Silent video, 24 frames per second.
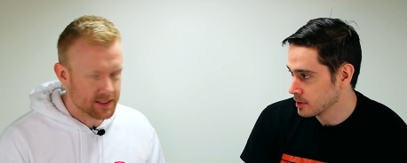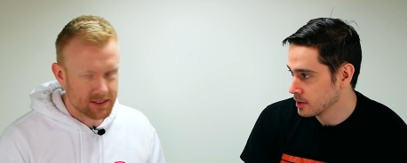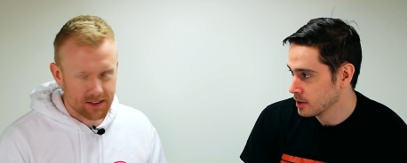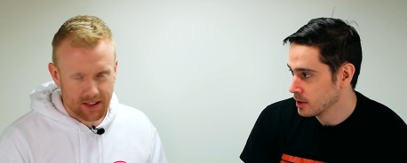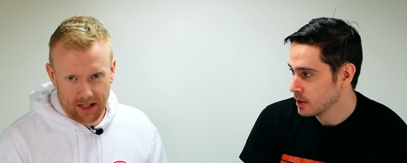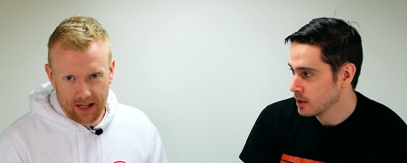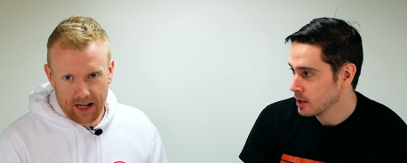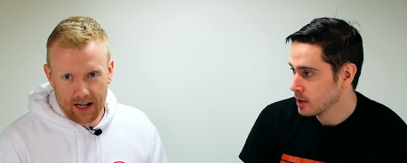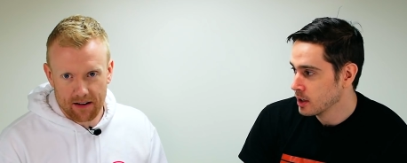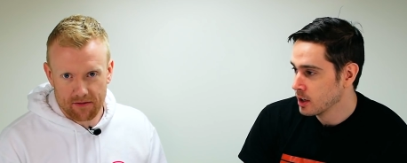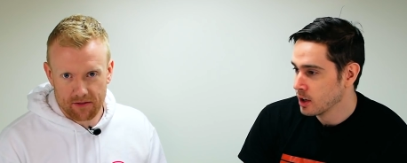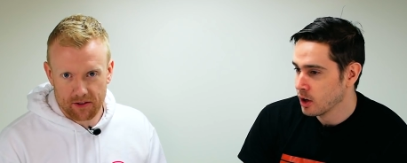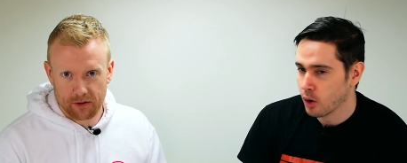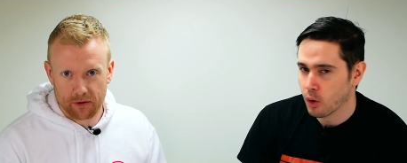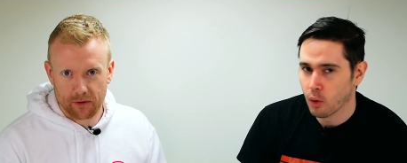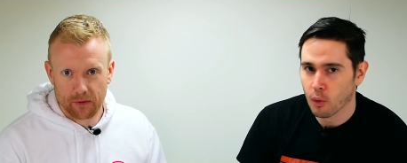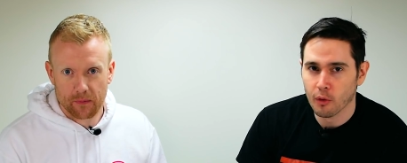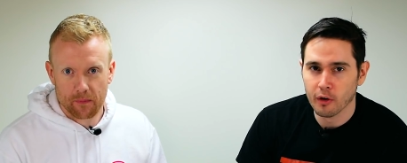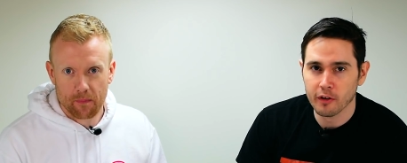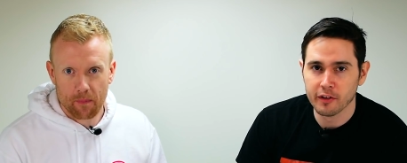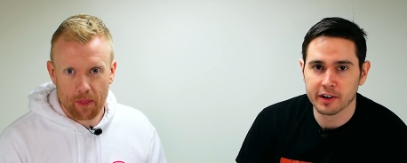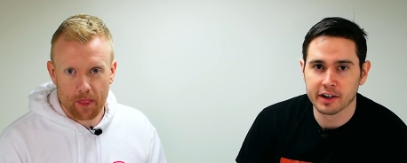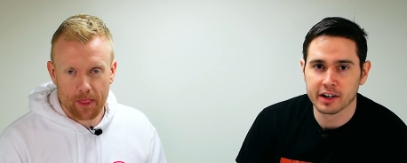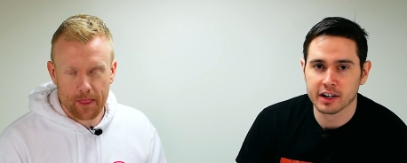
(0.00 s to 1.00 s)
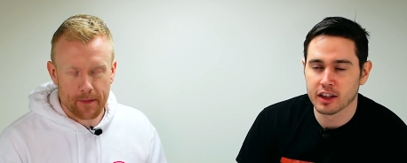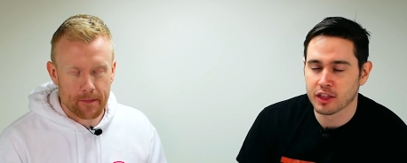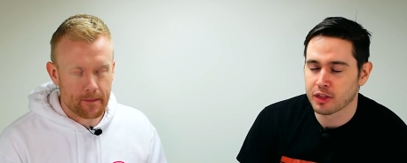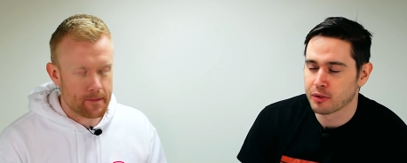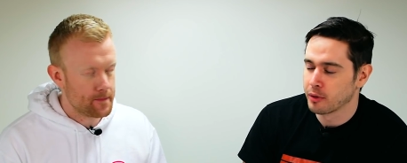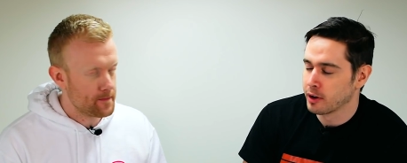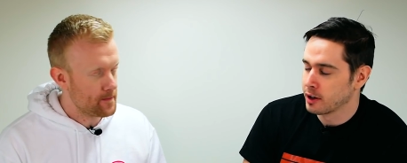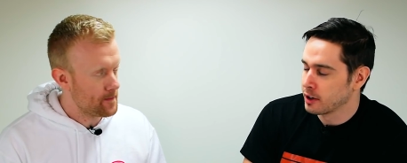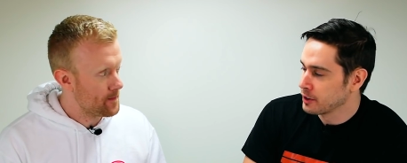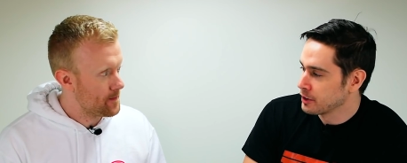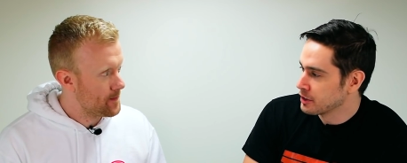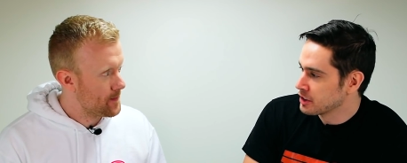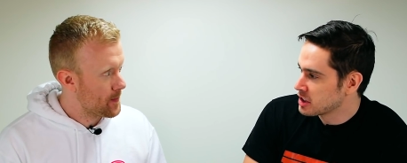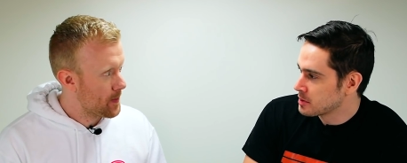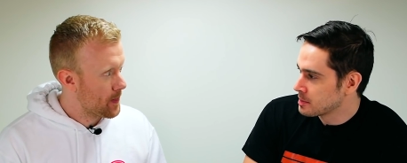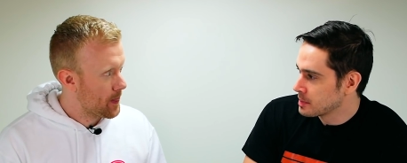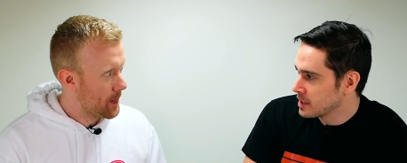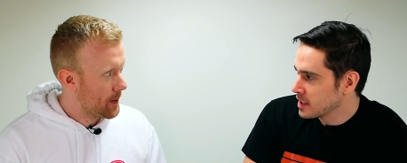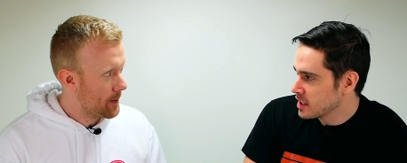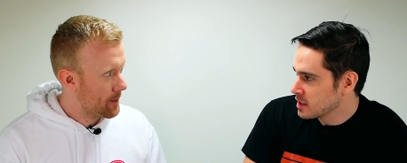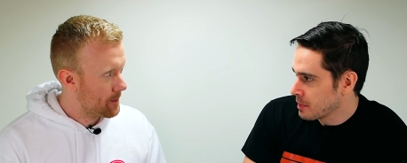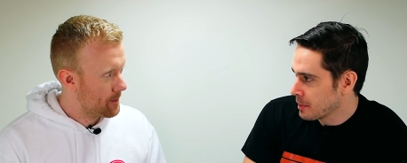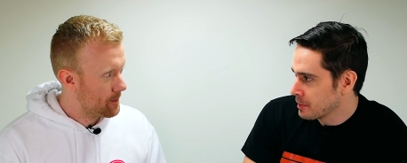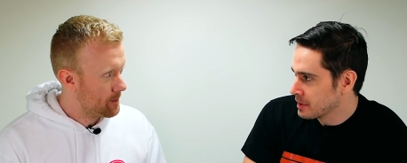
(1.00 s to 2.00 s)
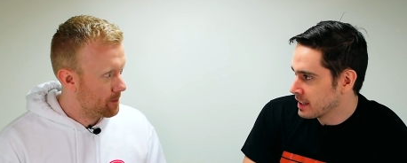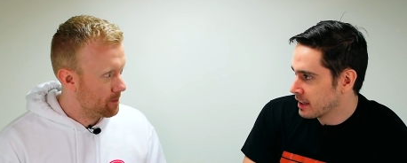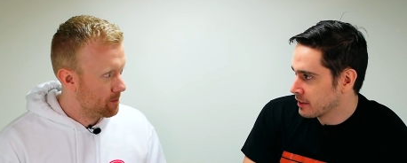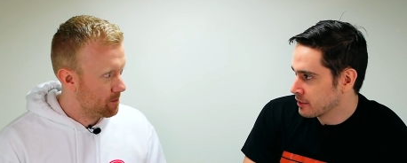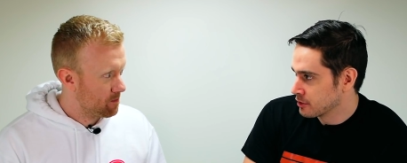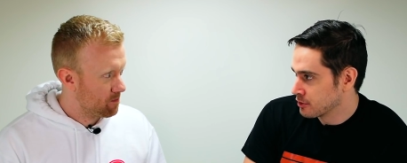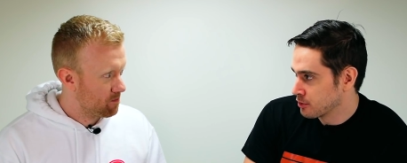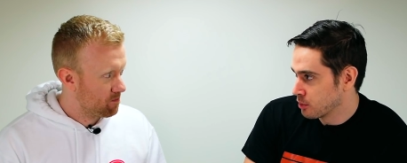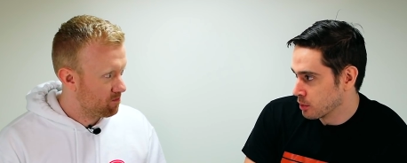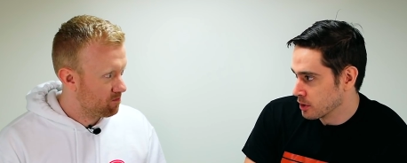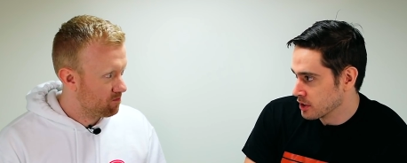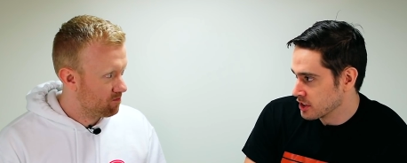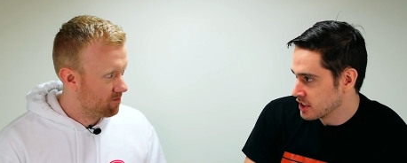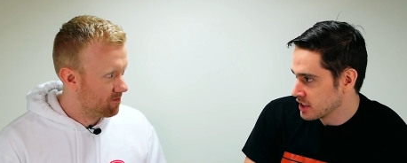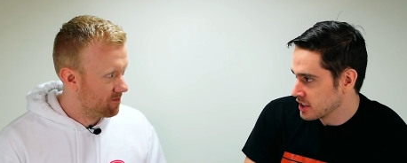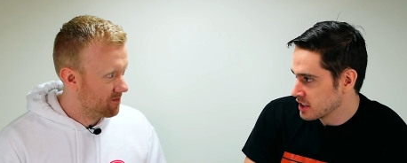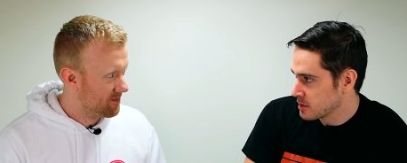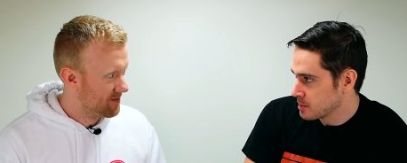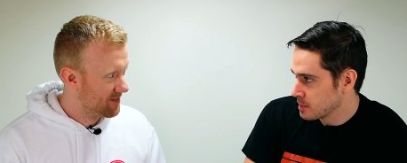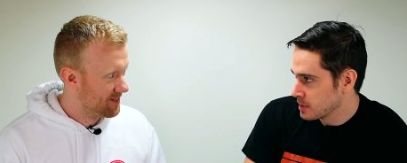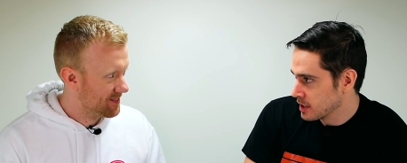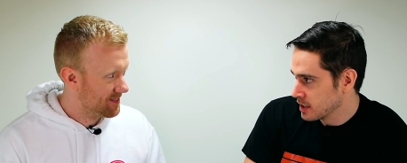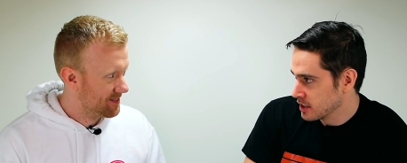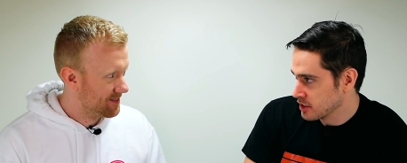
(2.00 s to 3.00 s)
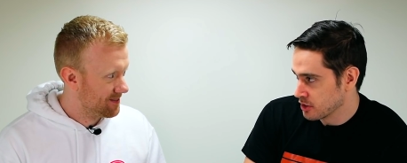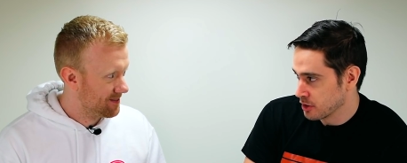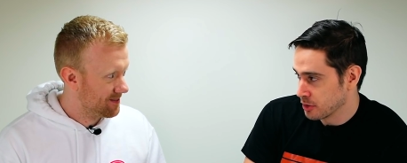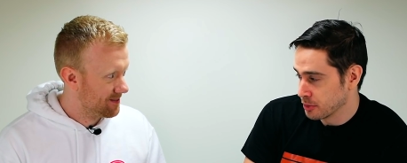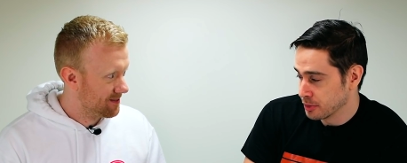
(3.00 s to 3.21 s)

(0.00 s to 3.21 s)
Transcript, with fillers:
Speaker 1: It's going to have to. Or they're going to throttle your speeds, maybe down to 4G speeds or